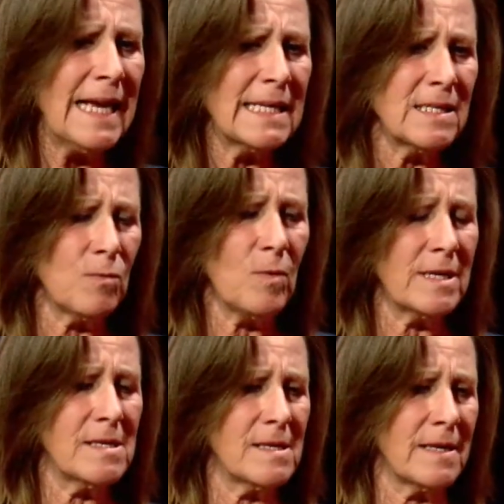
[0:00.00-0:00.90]
And
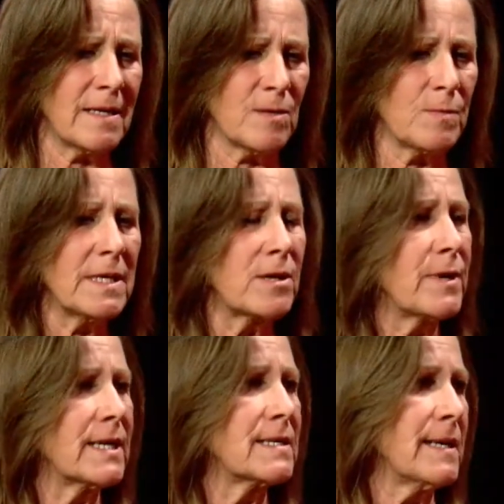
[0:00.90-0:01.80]
one of the things, a really
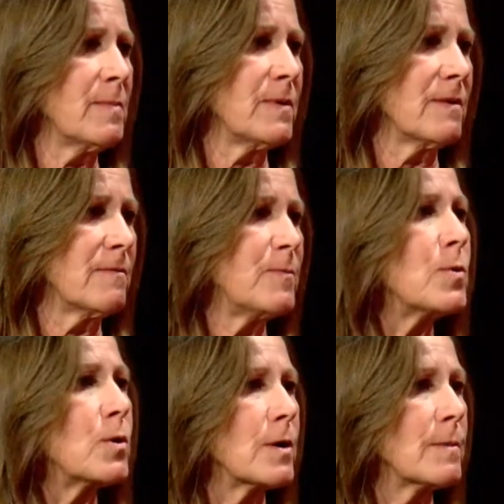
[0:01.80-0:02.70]
great example of
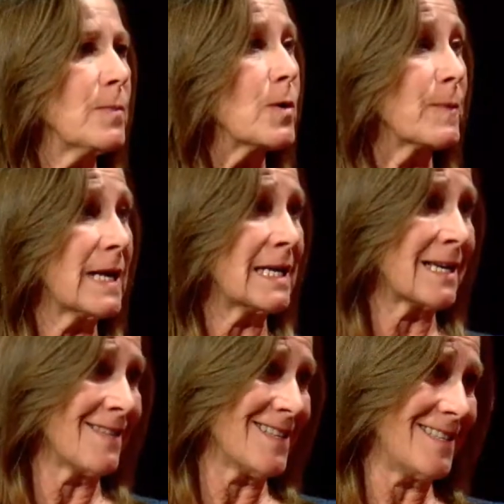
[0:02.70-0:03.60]
poor
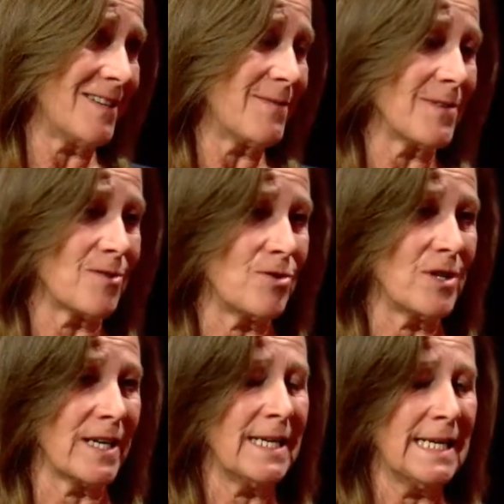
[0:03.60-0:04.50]
planning in the state of
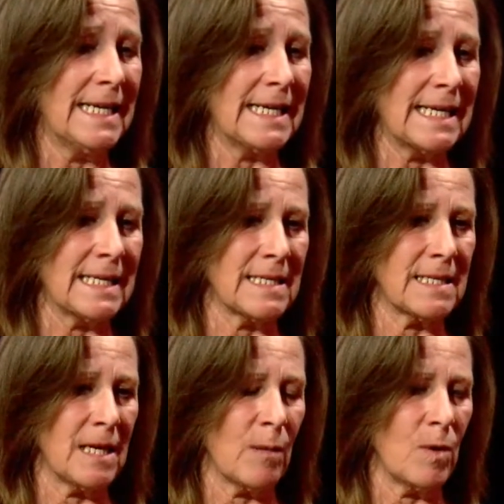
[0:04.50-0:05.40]
Illinois is